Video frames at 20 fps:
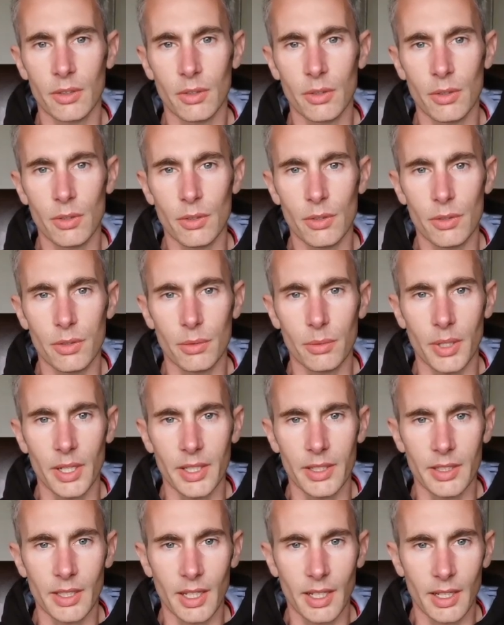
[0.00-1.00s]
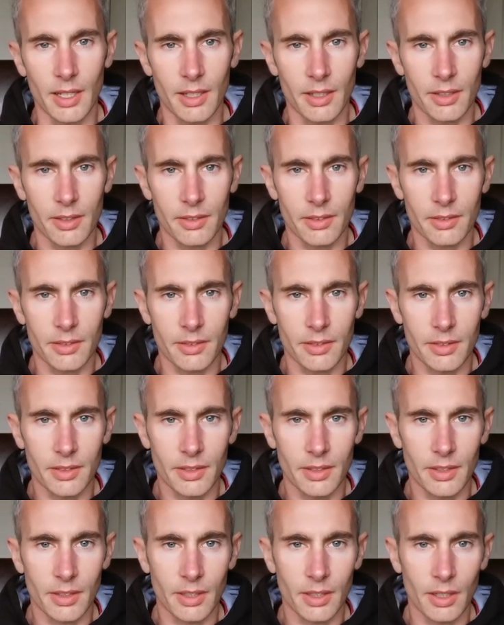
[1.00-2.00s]
All the way down.
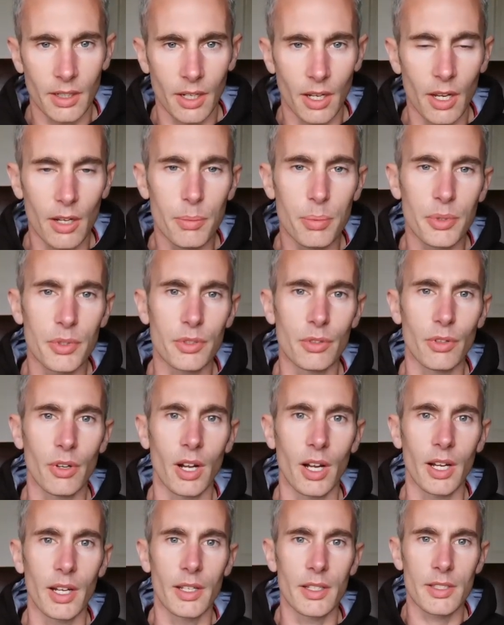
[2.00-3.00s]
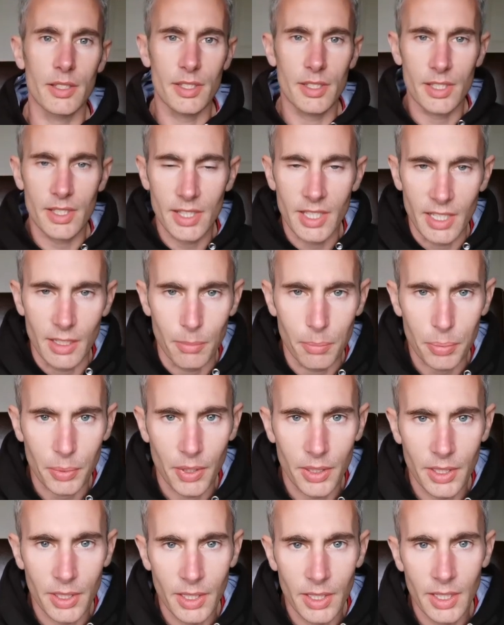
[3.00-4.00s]
Open your eyes. Sleep
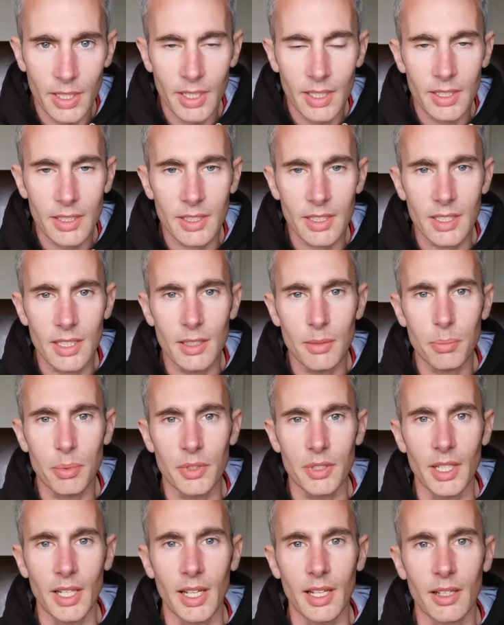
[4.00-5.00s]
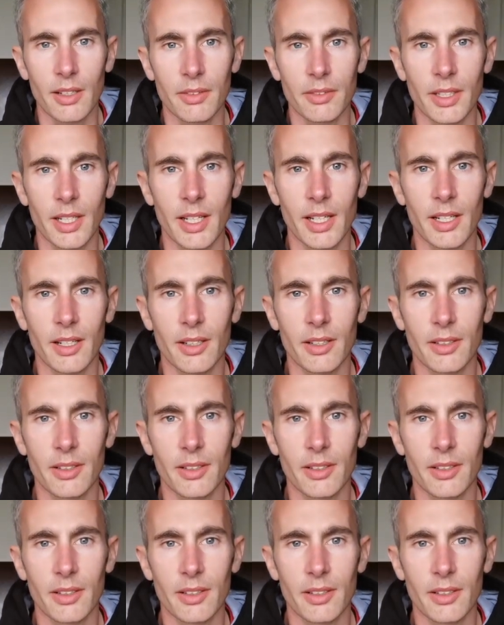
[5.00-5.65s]
deeper down now.